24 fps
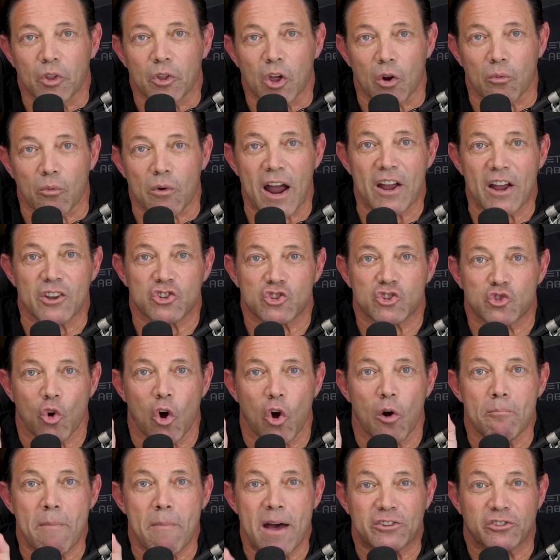All right,
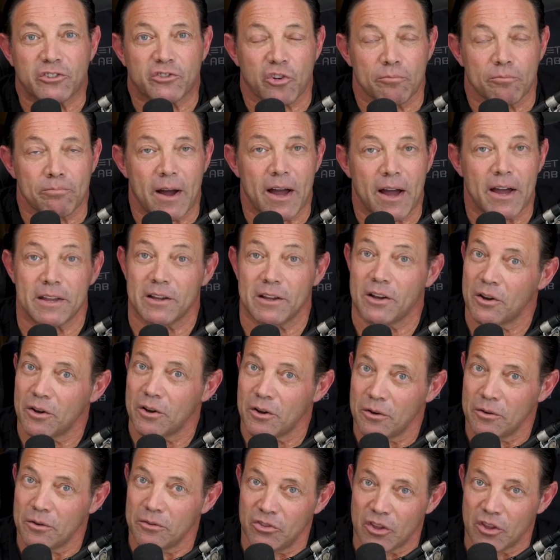short message from my
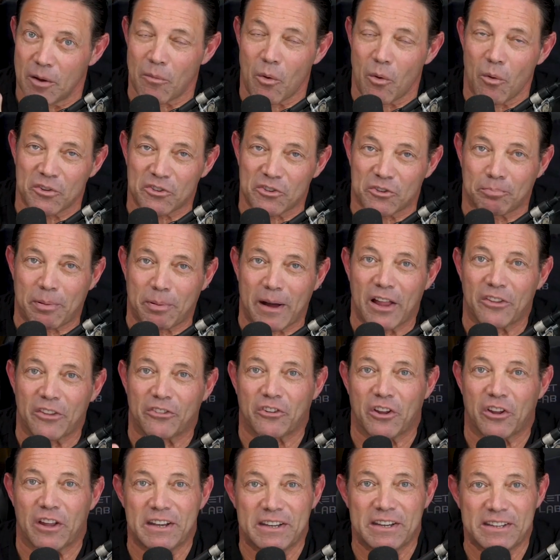number one
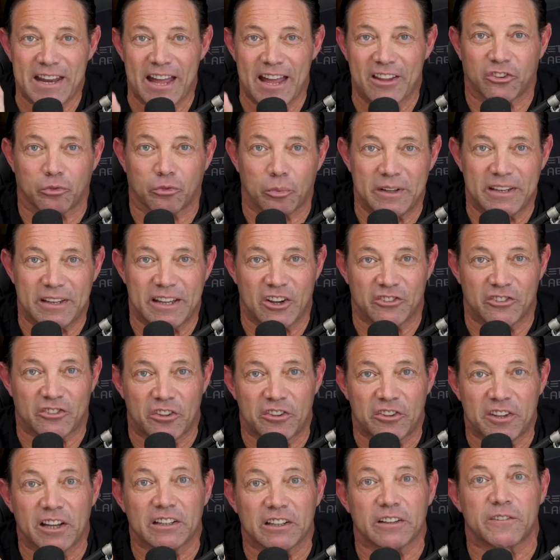sponsor, NetSuite. Here's the
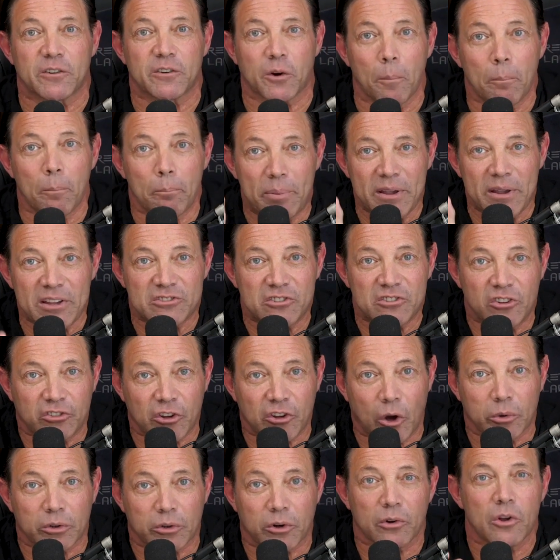deal. If you're a business
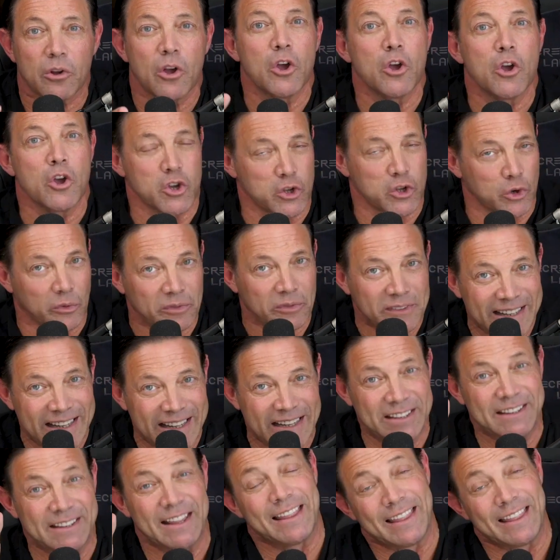owner, you don't
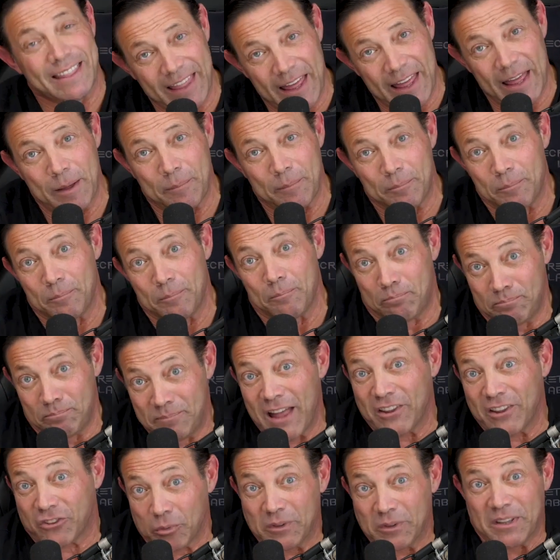need them,
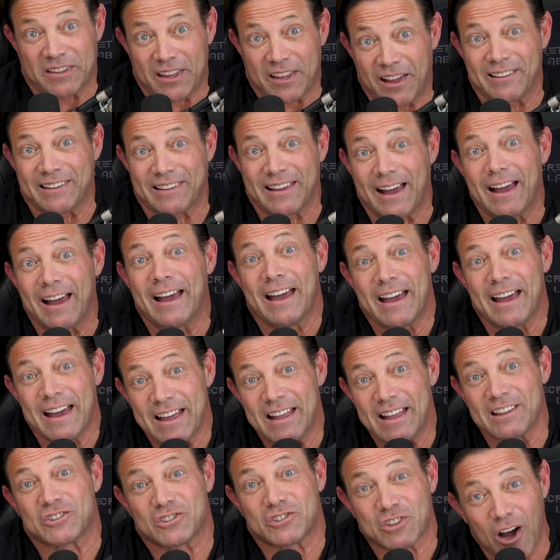NetSuite, to tell you
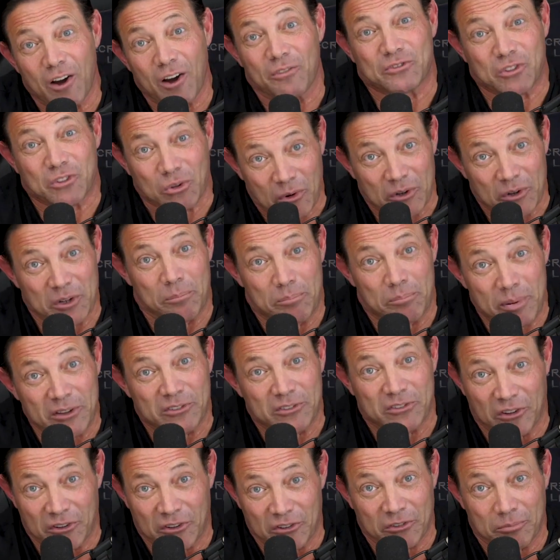it's tough to run a
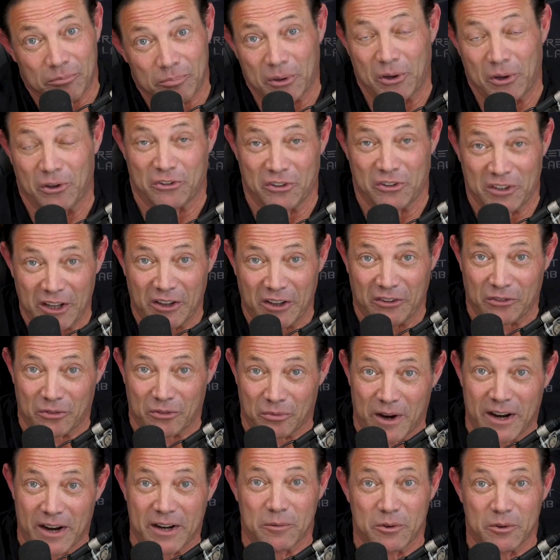business, because it is,
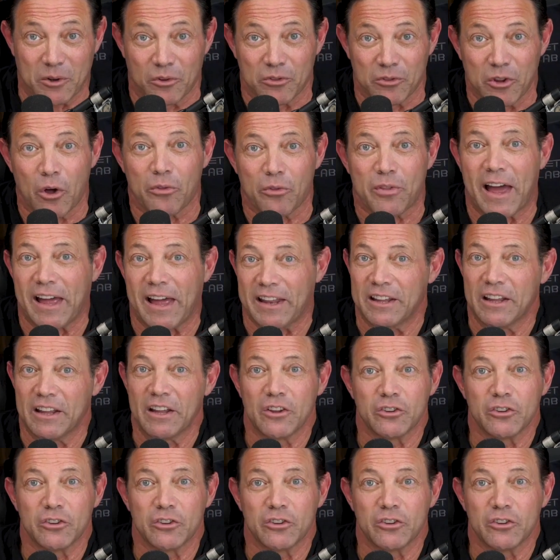right? We all know that.